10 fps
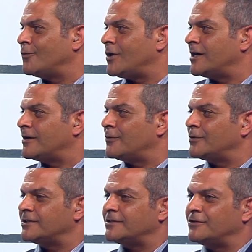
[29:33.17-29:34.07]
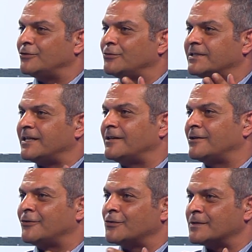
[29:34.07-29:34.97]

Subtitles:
What do you tell those